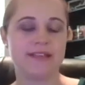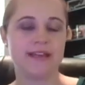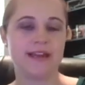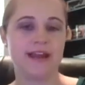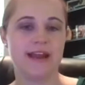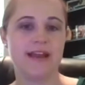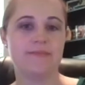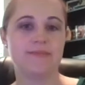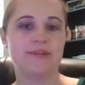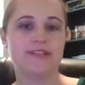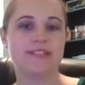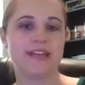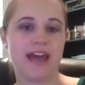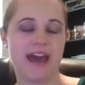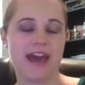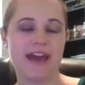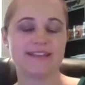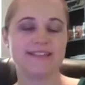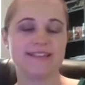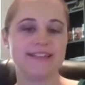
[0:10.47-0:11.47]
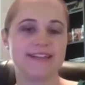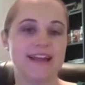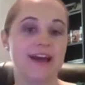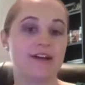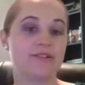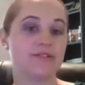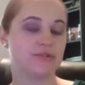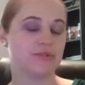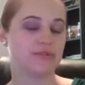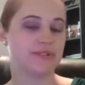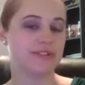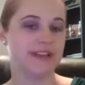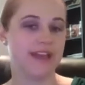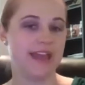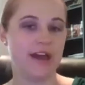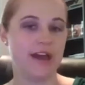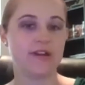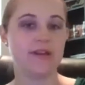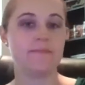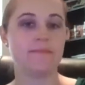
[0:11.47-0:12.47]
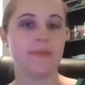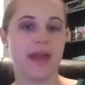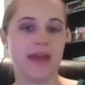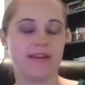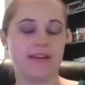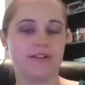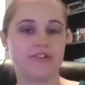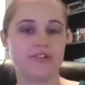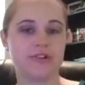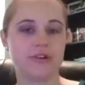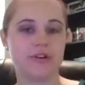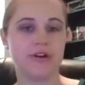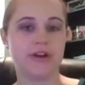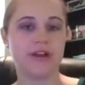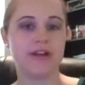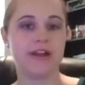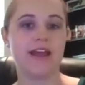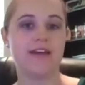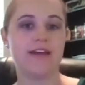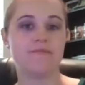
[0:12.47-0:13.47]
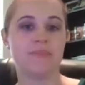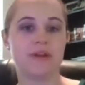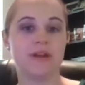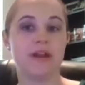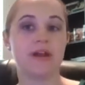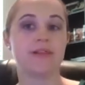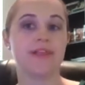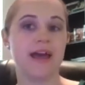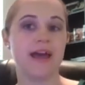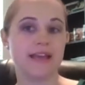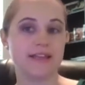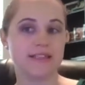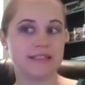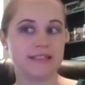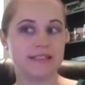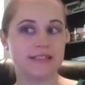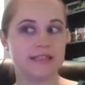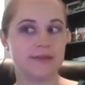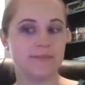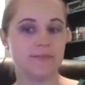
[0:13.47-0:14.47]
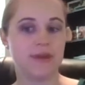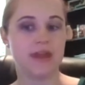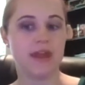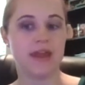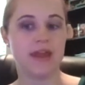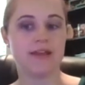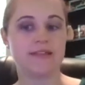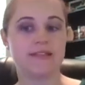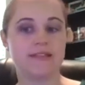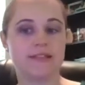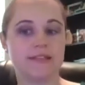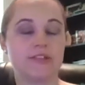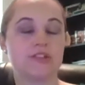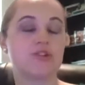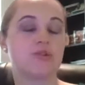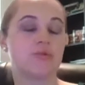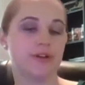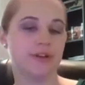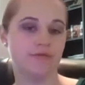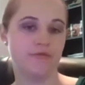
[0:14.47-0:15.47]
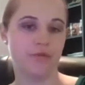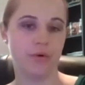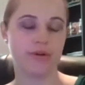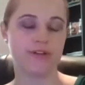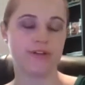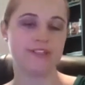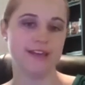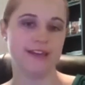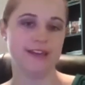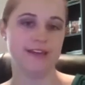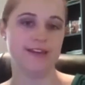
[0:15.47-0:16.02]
and I am a tax and outsource accounting manager, and I have been a licensed CPA since 2014.